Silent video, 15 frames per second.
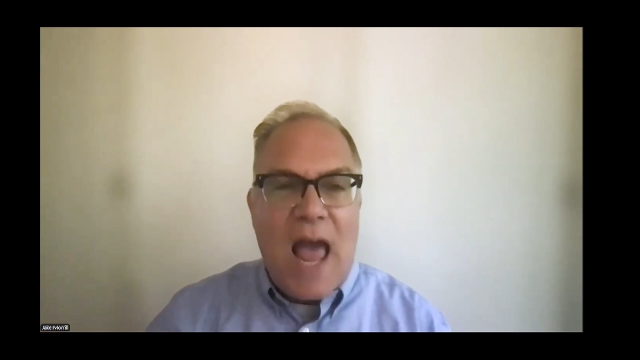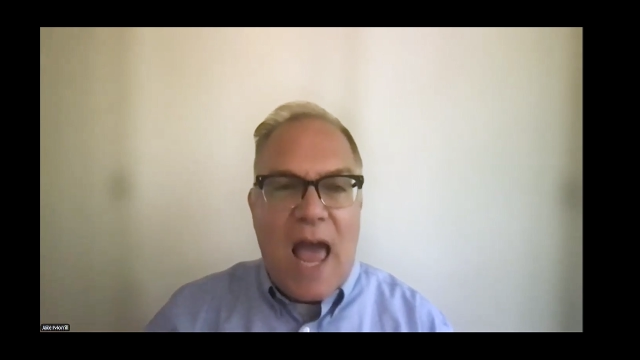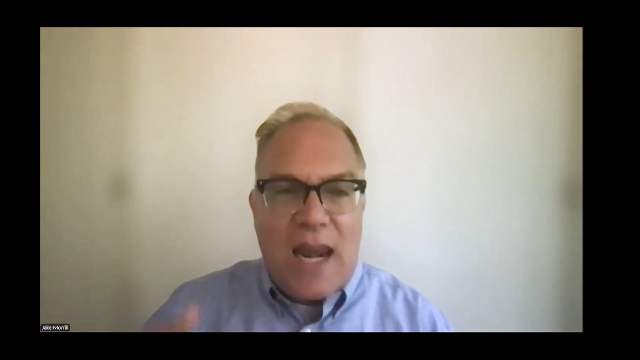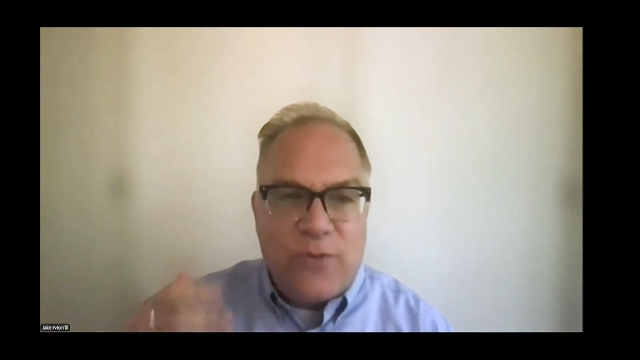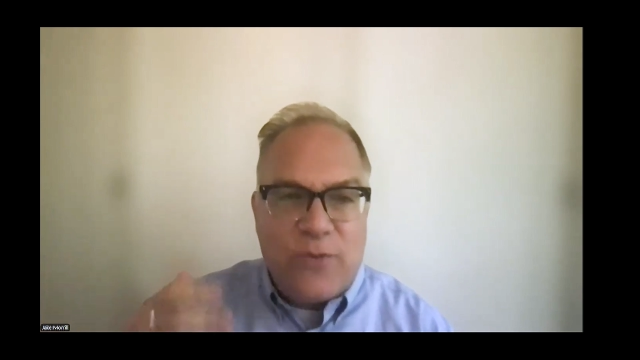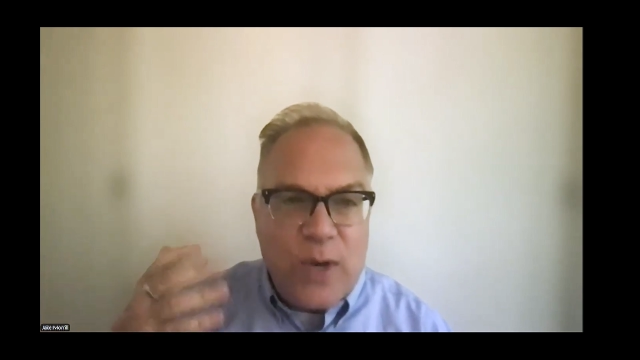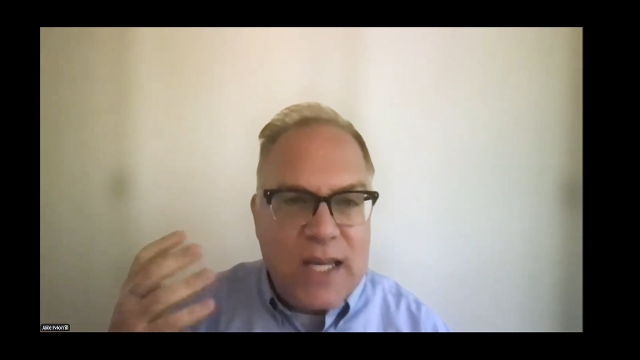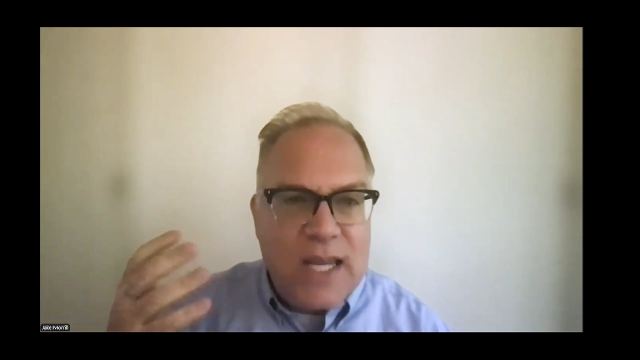and
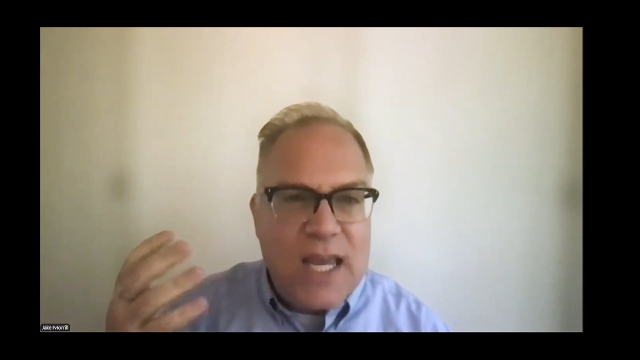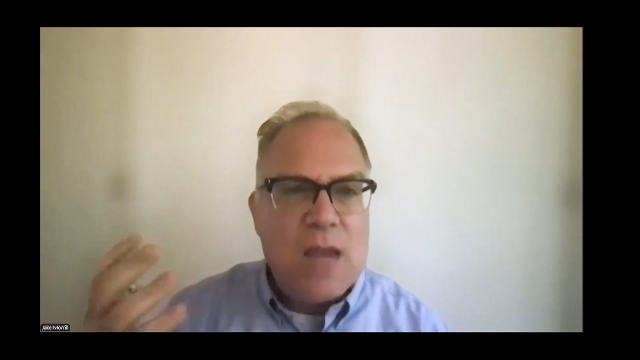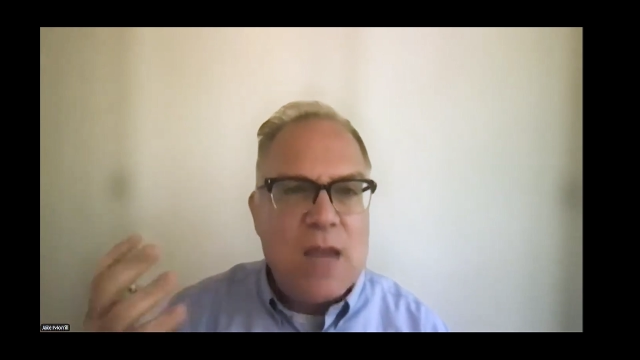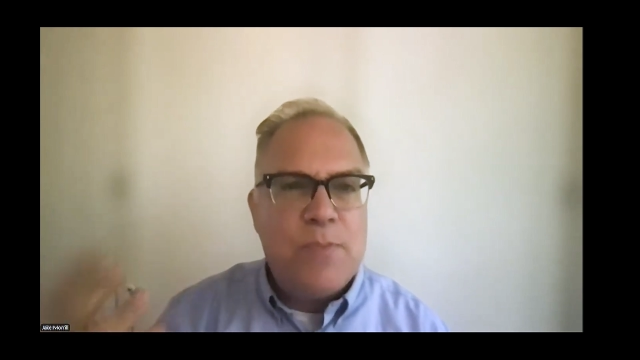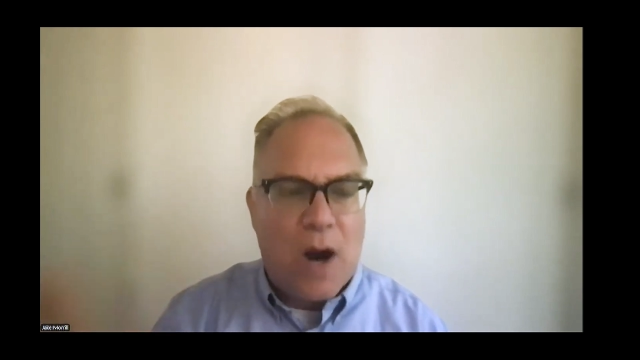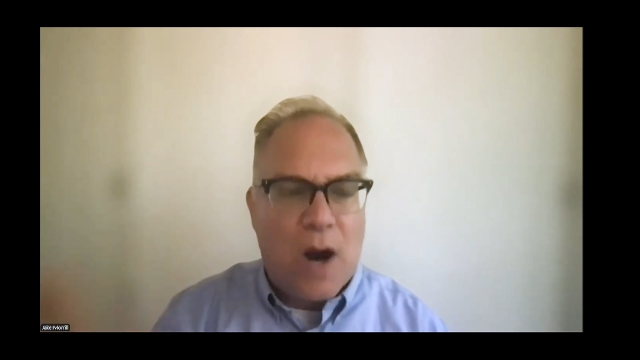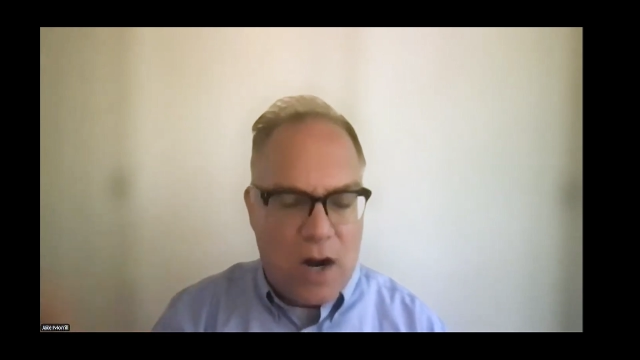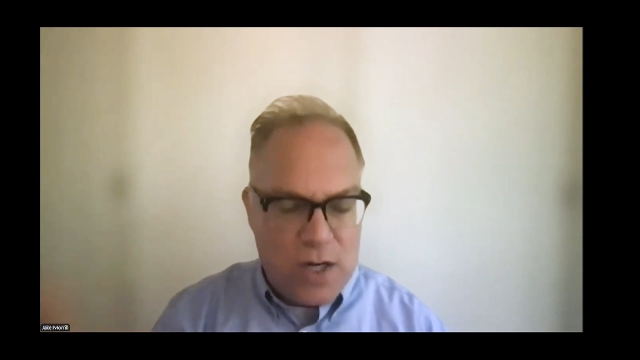if we
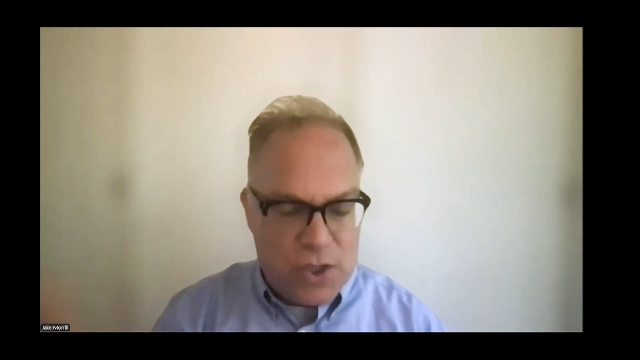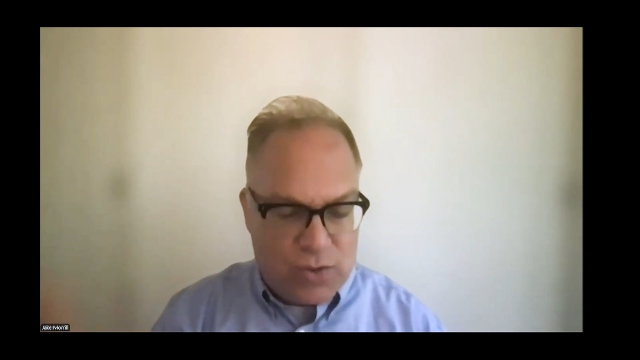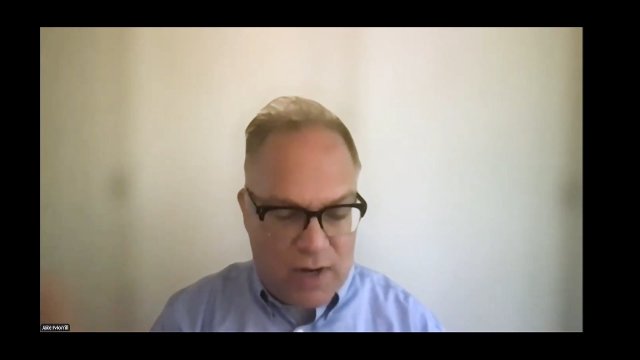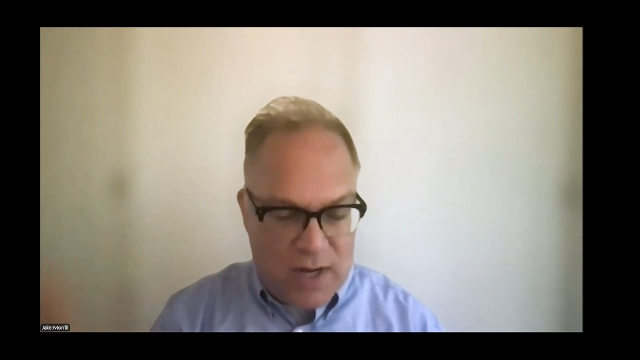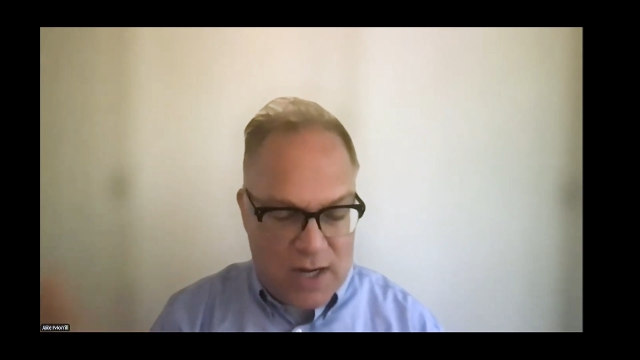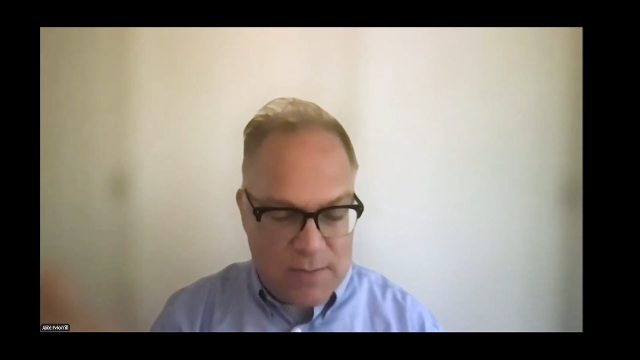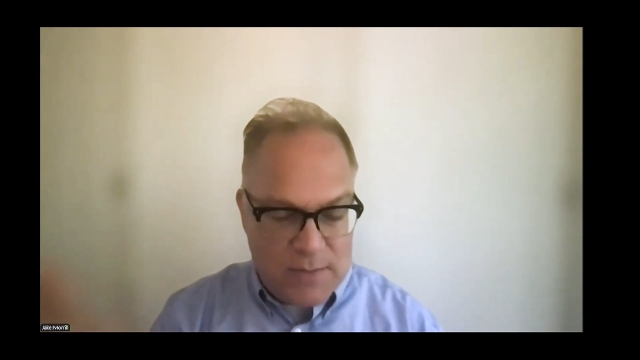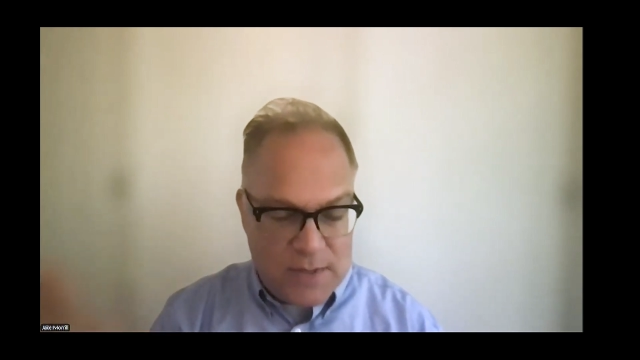keep our
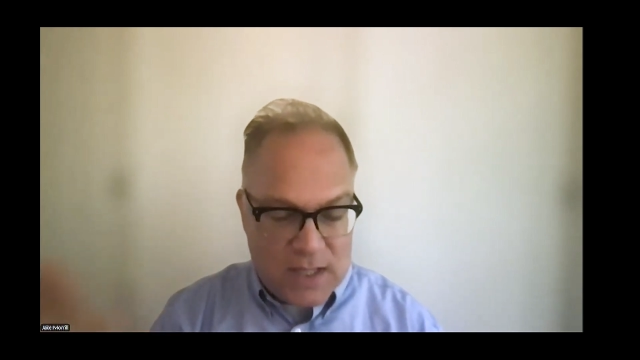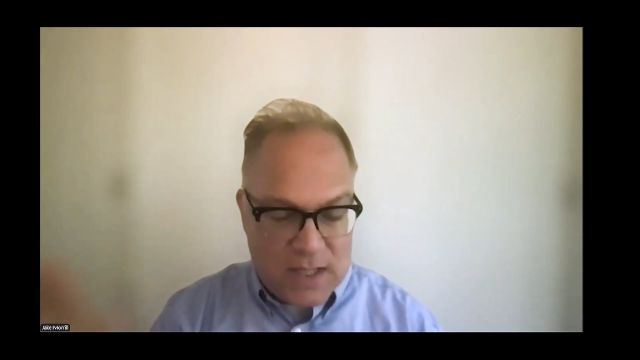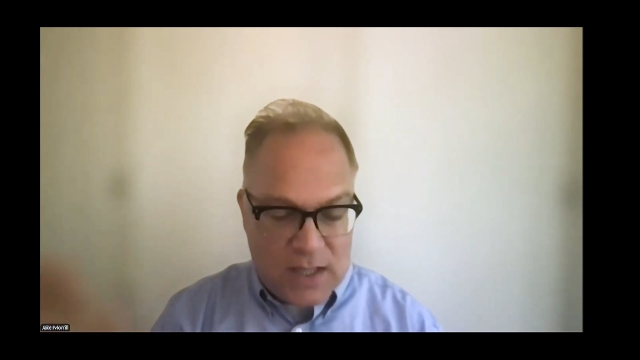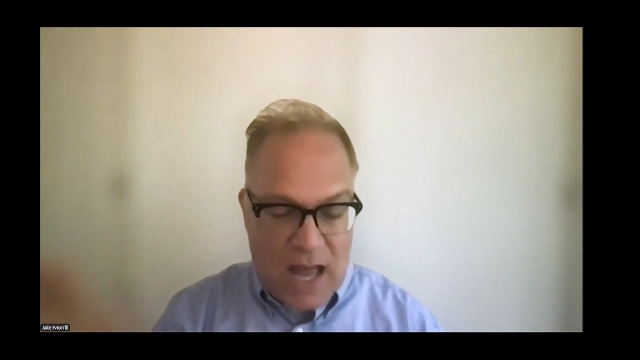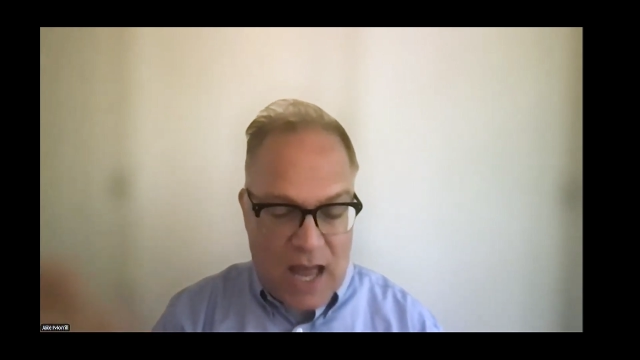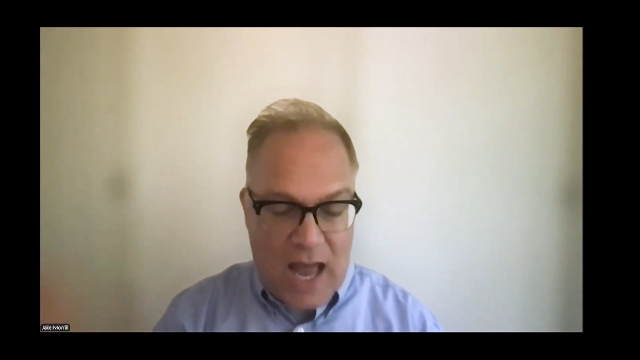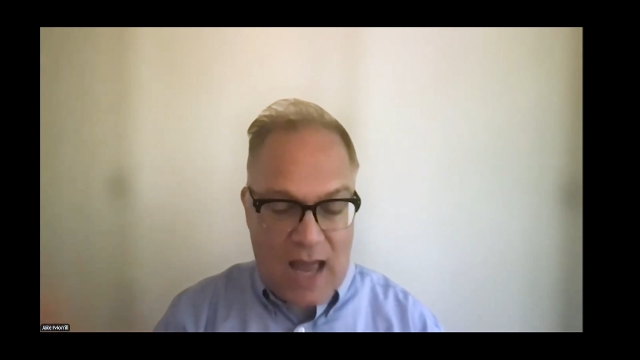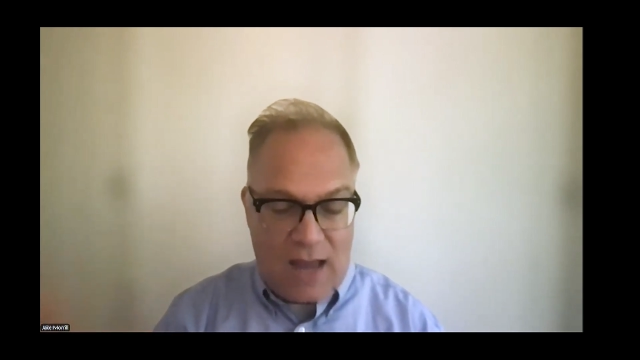dreams
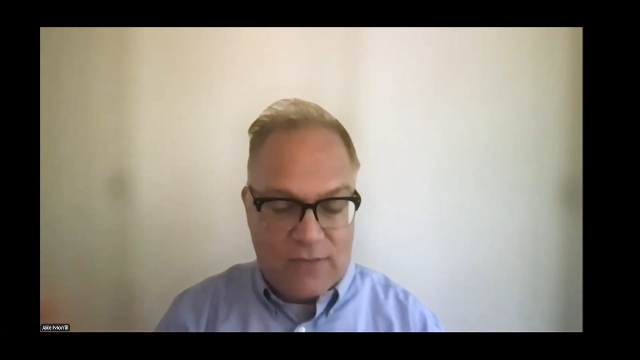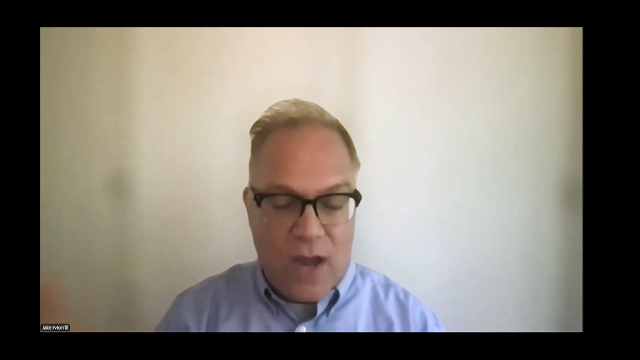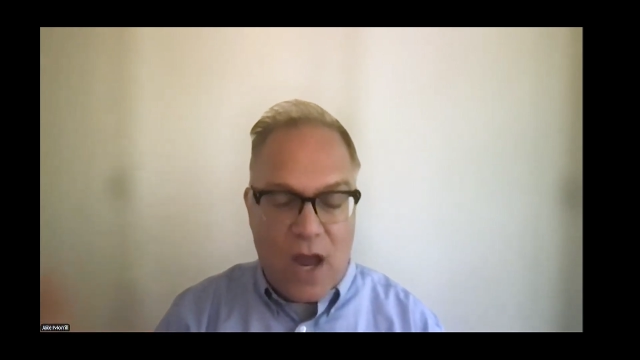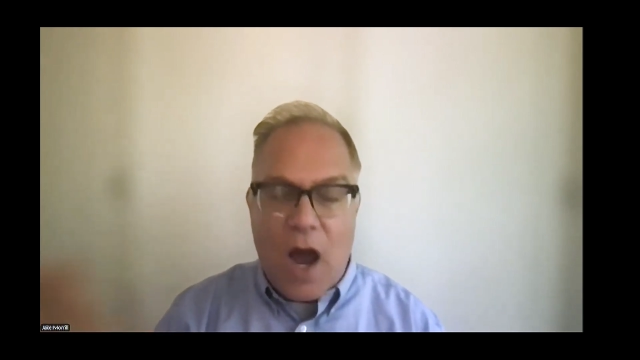alive,